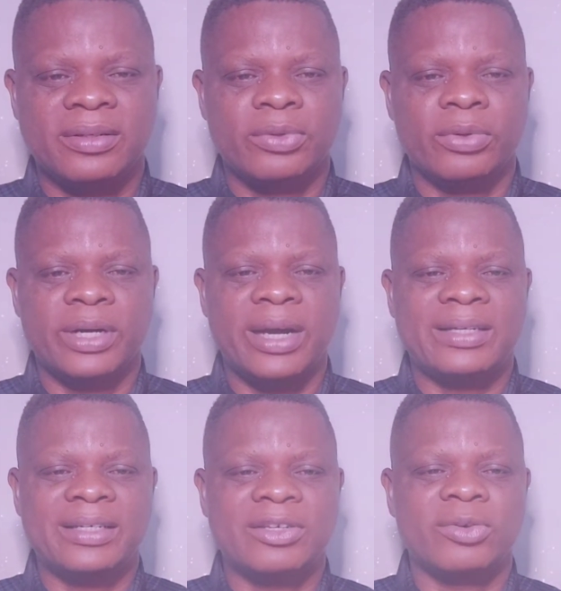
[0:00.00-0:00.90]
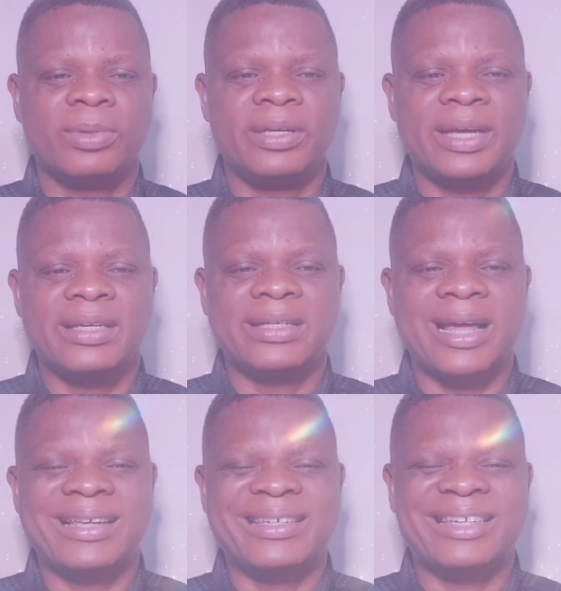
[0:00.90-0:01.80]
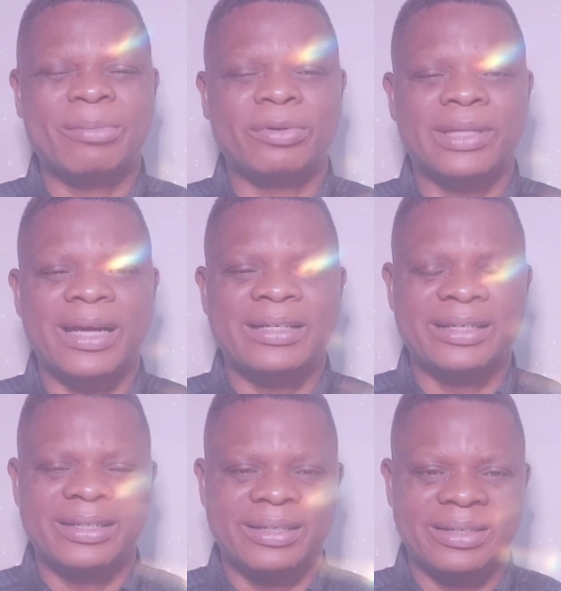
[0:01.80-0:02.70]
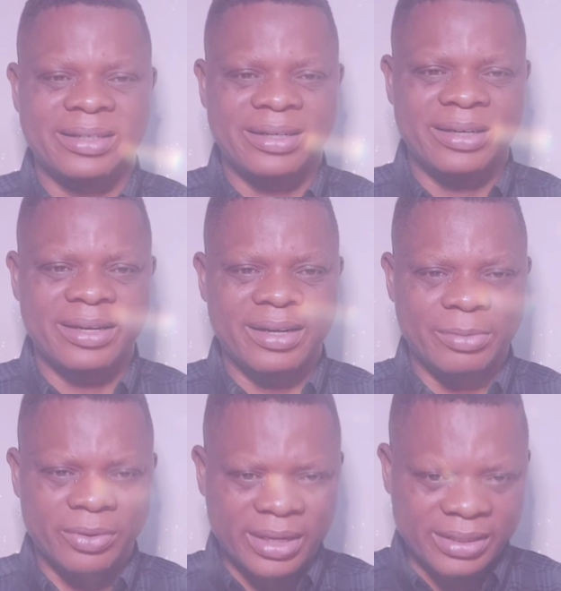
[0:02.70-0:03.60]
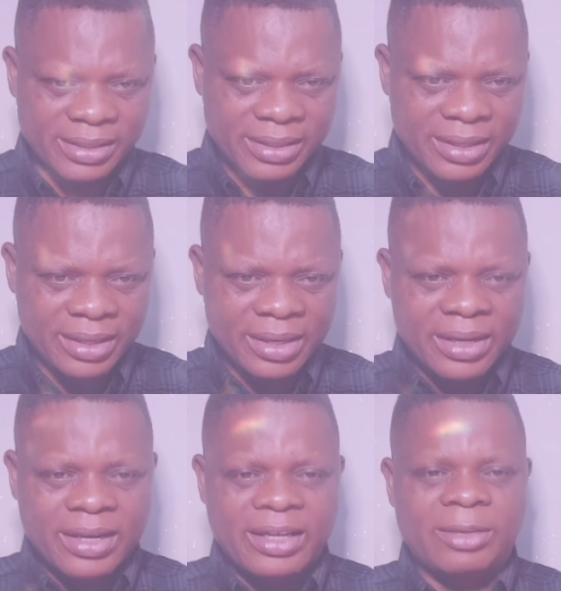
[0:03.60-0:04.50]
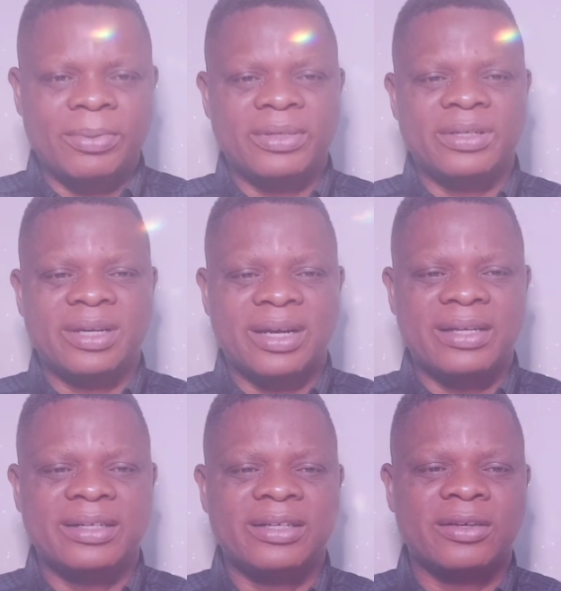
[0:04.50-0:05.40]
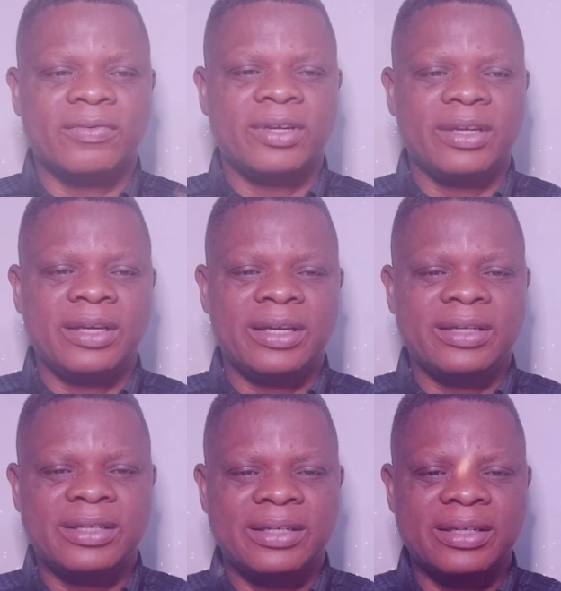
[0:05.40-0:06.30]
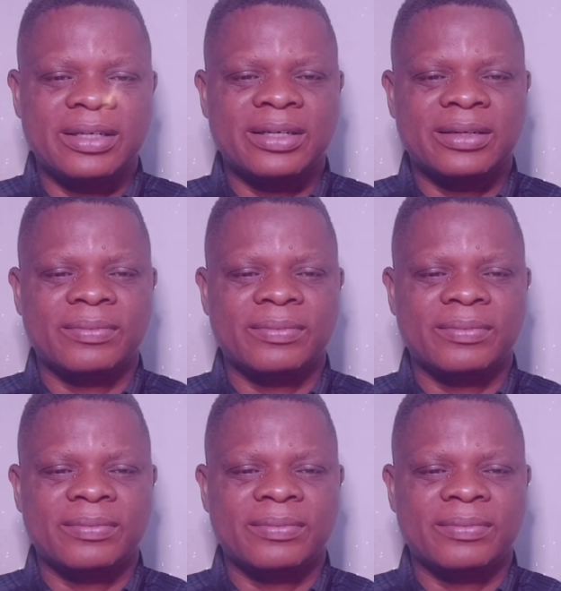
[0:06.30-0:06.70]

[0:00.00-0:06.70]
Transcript: Sowore has said obedience as sabotaging democracy. The presidential candidate of the AAC,